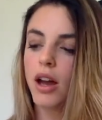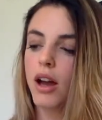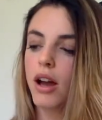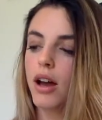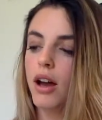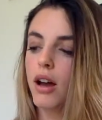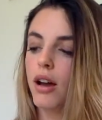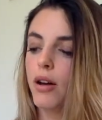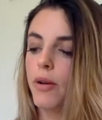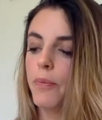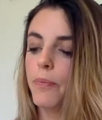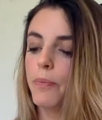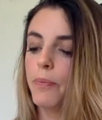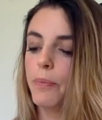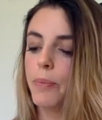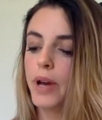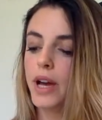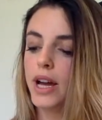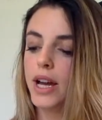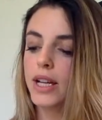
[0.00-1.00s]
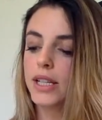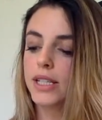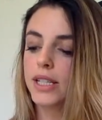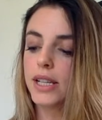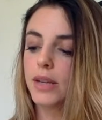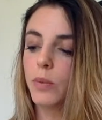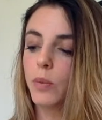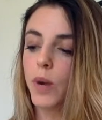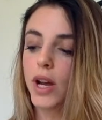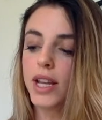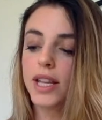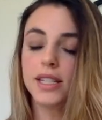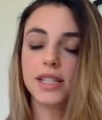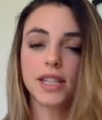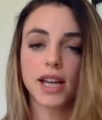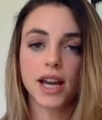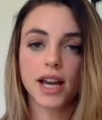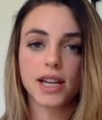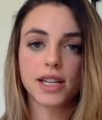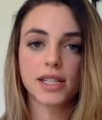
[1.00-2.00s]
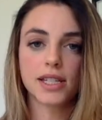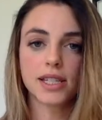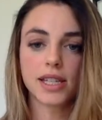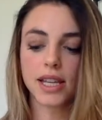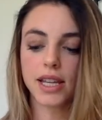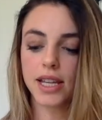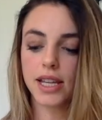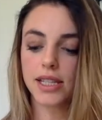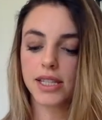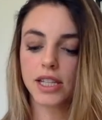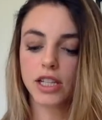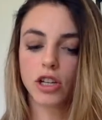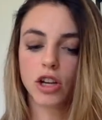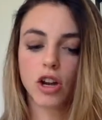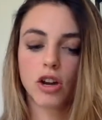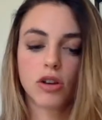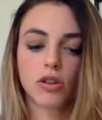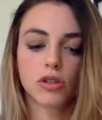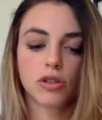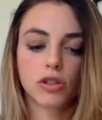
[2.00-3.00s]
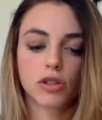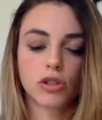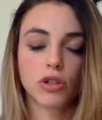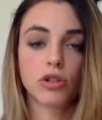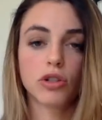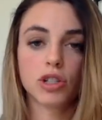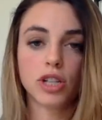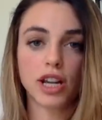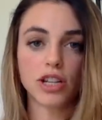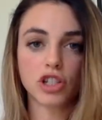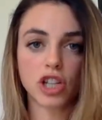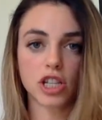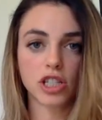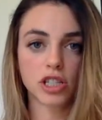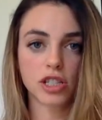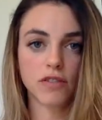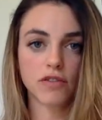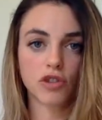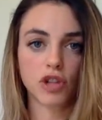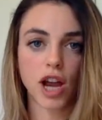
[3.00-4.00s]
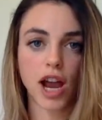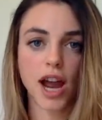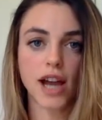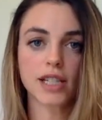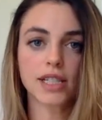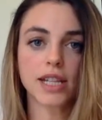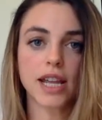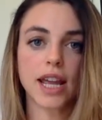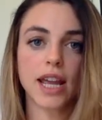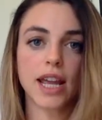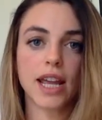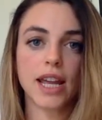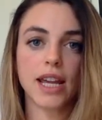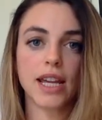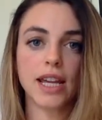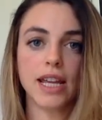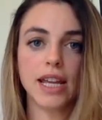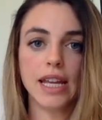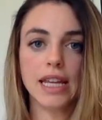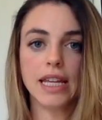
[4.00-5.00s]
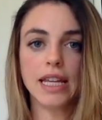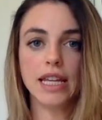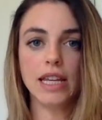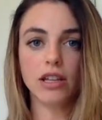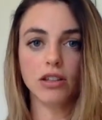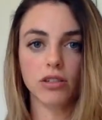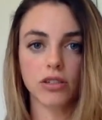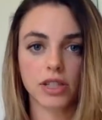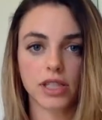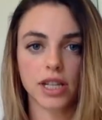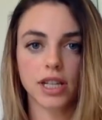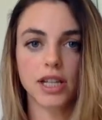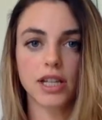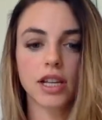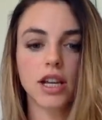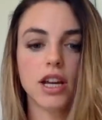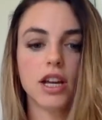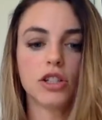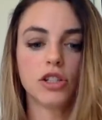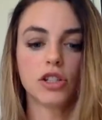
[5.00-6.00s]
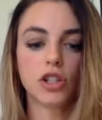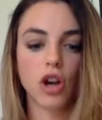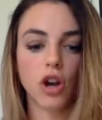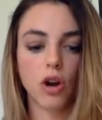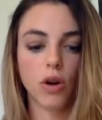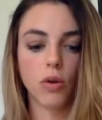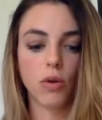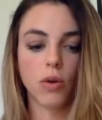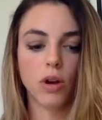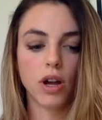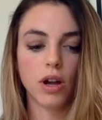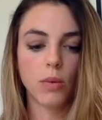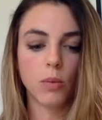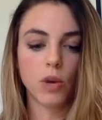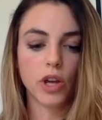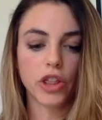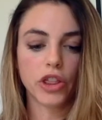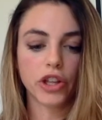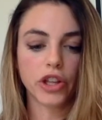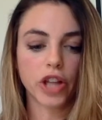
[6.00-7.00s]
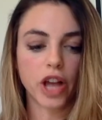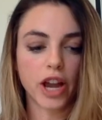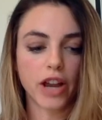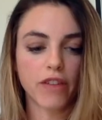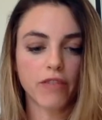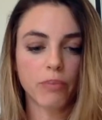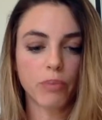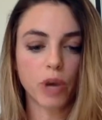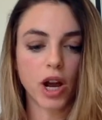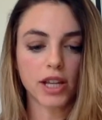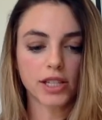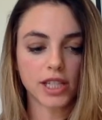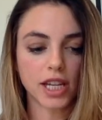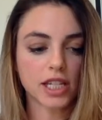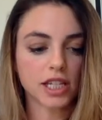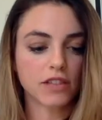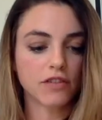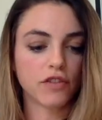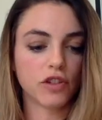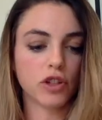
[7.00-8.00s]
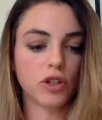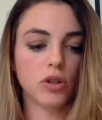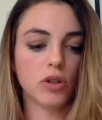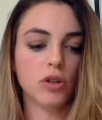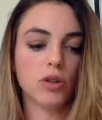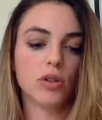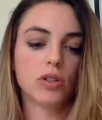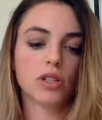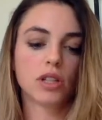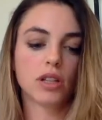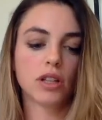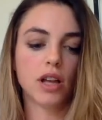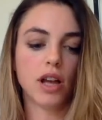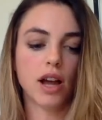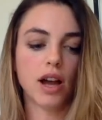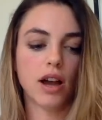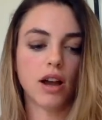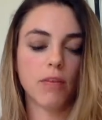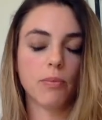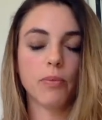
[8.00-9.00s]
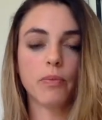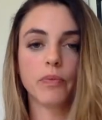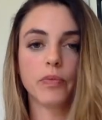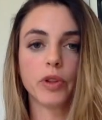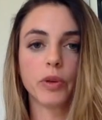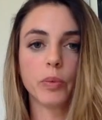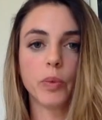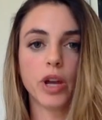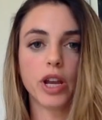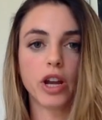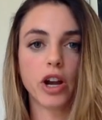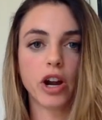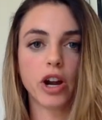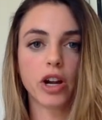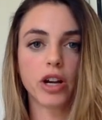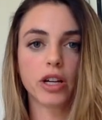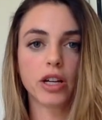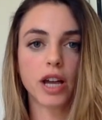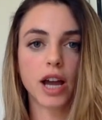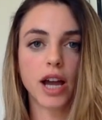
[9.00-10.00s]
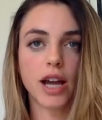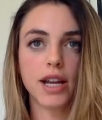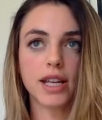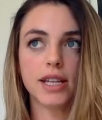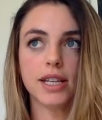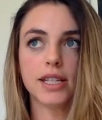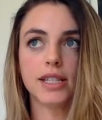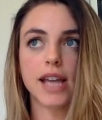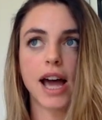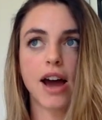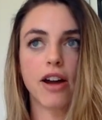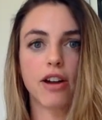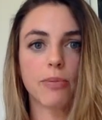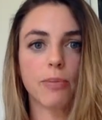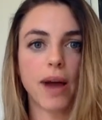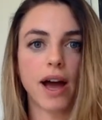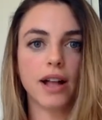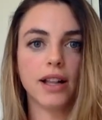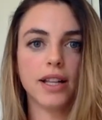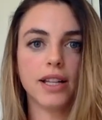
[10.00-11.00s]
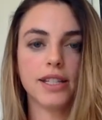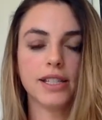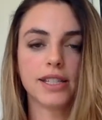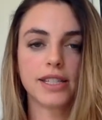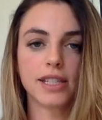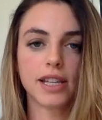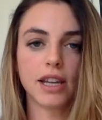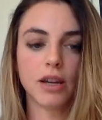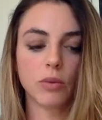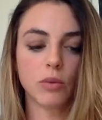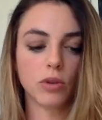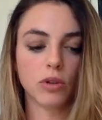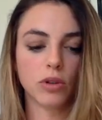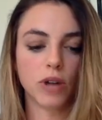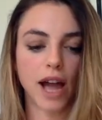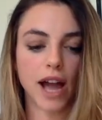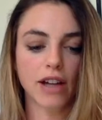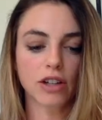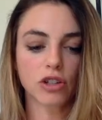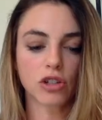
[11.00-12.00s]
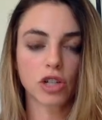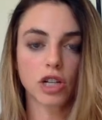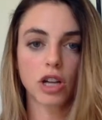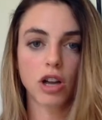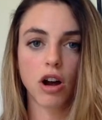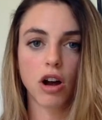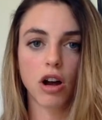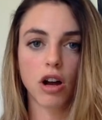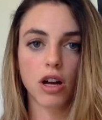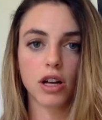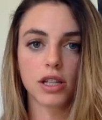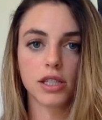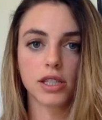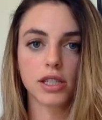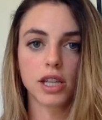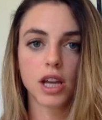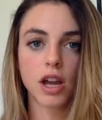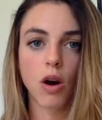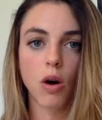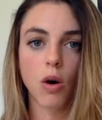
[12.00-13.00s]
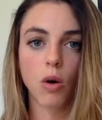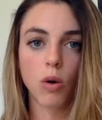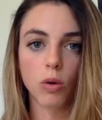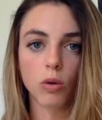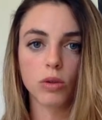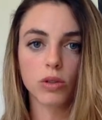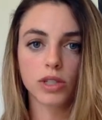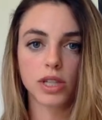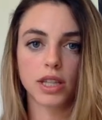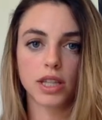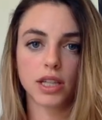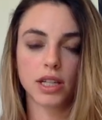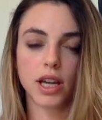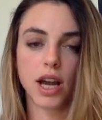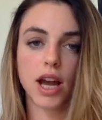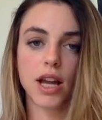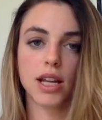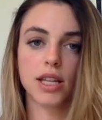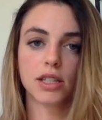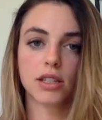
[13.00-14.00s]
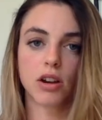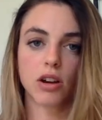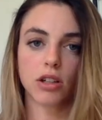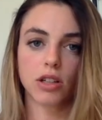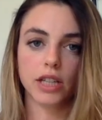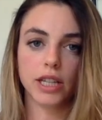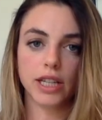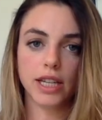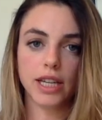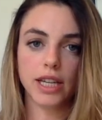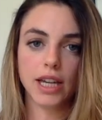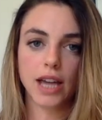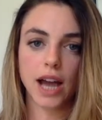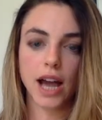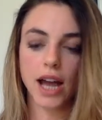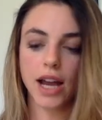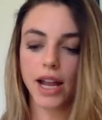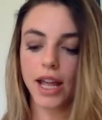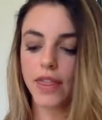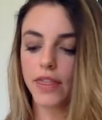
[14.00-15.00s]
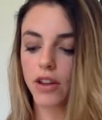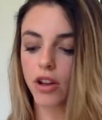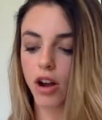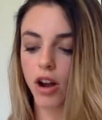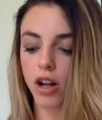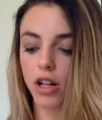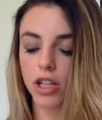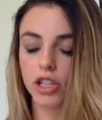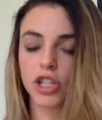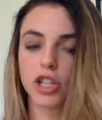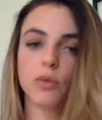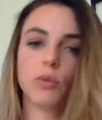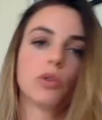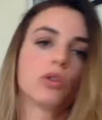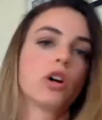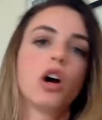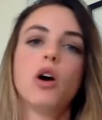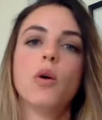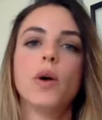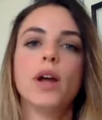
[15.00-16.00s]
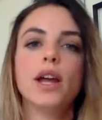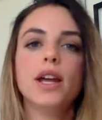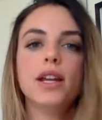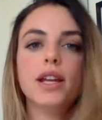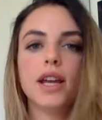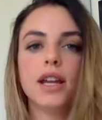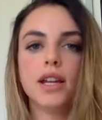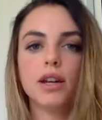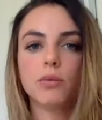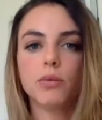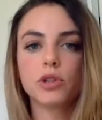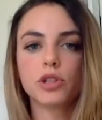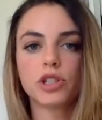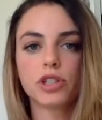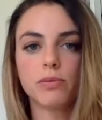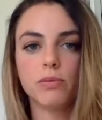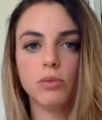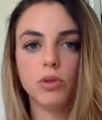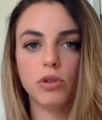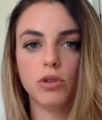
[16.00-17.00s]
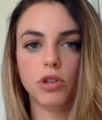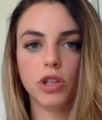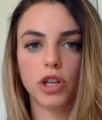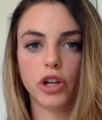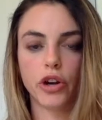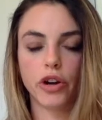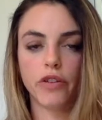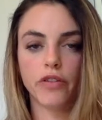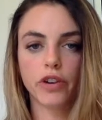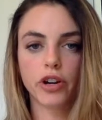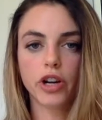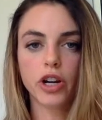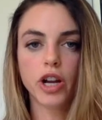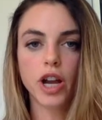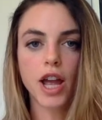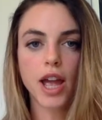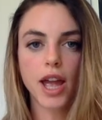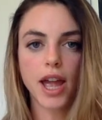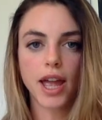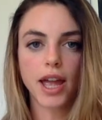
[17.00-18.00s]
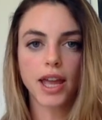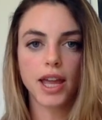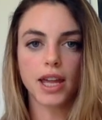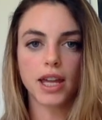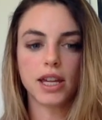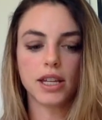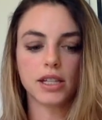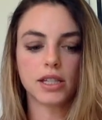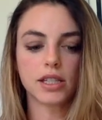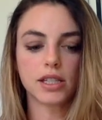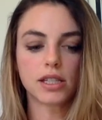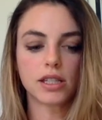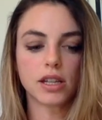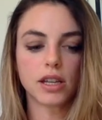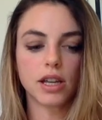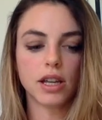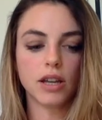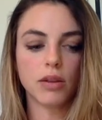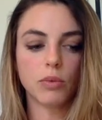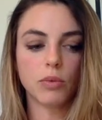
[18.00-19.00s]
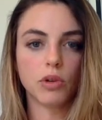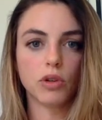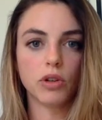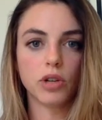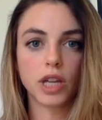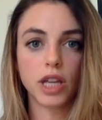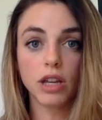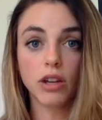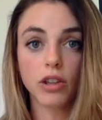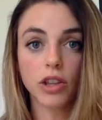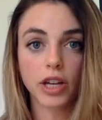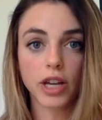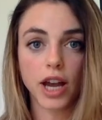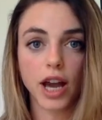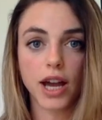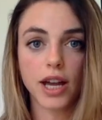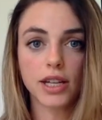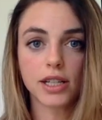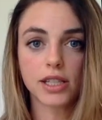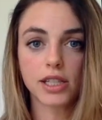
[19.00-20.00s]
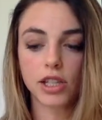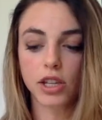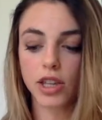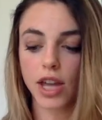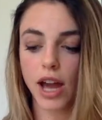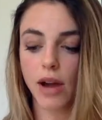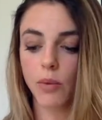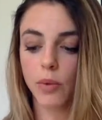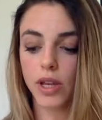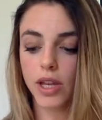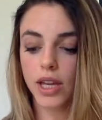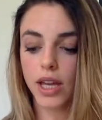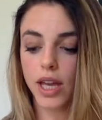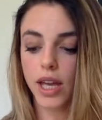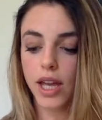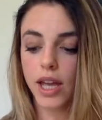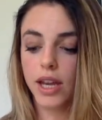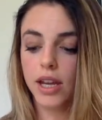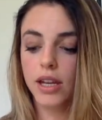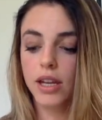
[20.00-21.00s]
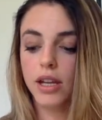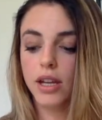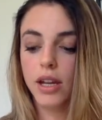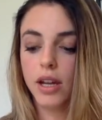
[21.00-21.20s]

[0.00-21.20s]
Um, but what it does is it goes through your digestive tract and it heals it. So with a lot of processed foods, um, when our gut is out of balance, it will actually cause holes in the gut. It's called leaky gut, and the collagen will go in and it will smooth it over and it will heal the gut so that we can